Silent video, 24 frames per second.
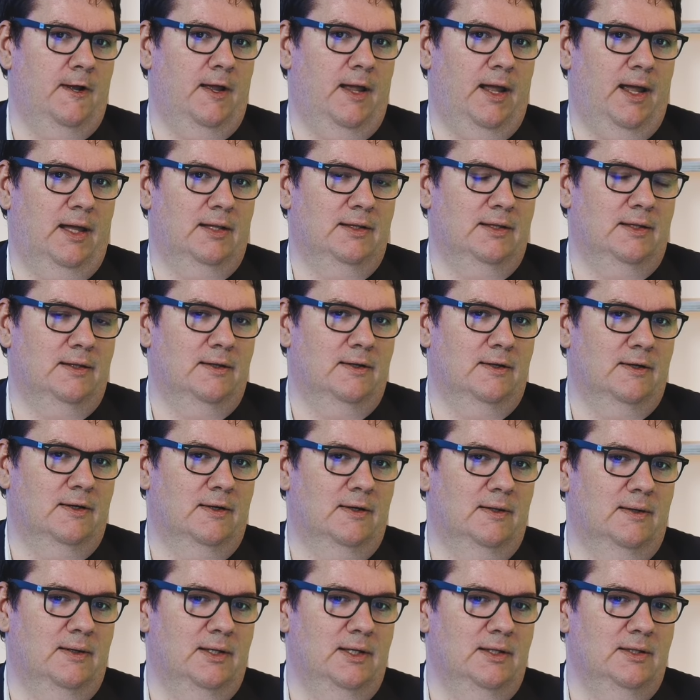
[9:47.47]
And
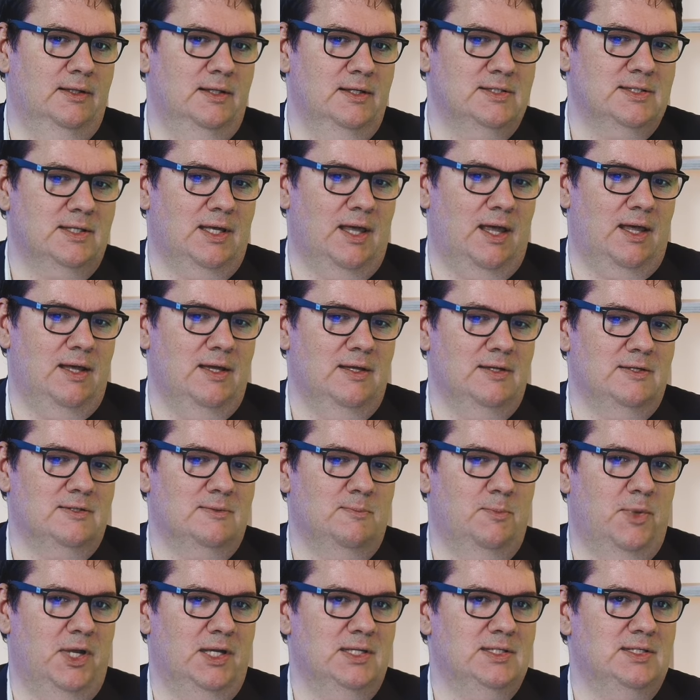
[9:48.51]
in this case,
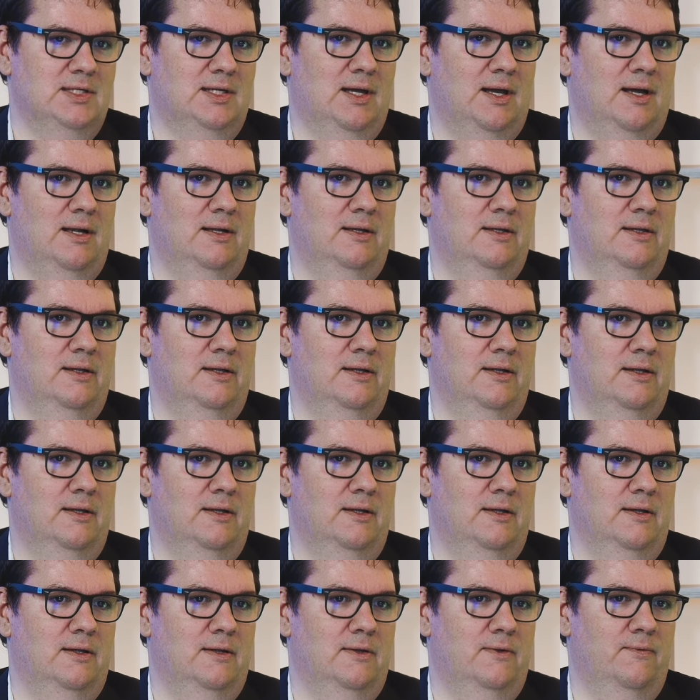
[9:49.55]

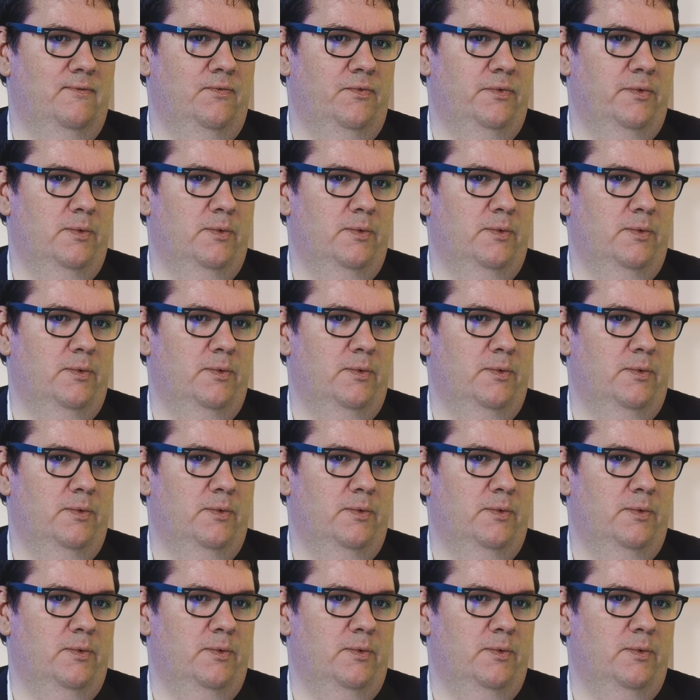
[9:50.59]
basically,